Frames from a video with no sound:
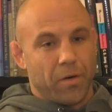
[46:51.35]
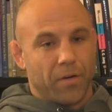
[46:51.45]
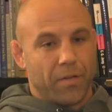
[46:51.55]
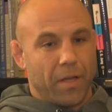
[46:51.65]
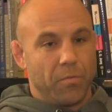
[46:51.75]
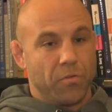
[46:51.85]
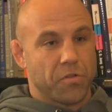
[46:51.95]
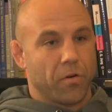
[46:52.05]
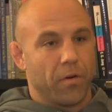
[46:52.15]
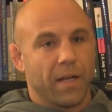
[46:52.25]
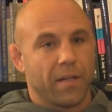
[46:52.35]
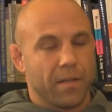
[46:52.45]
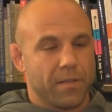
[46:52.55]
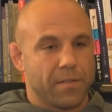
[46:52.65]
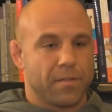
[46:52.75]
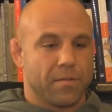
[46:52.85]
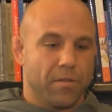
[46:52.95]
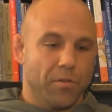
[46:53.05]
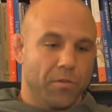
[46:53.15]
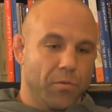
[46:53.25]
archetype used correctly is
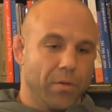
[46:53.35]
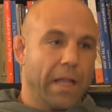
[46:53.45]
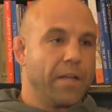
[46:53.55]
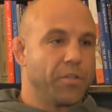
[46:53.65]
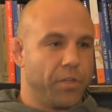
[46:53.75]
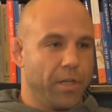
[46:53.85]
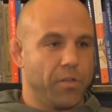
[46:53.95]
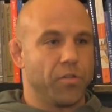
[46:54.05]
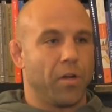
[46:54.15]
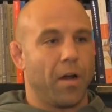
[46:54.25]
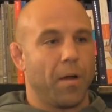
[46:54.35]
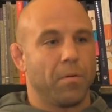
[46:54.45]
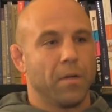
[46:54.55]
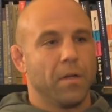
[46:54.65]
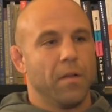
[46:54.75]
you're doing that shitty job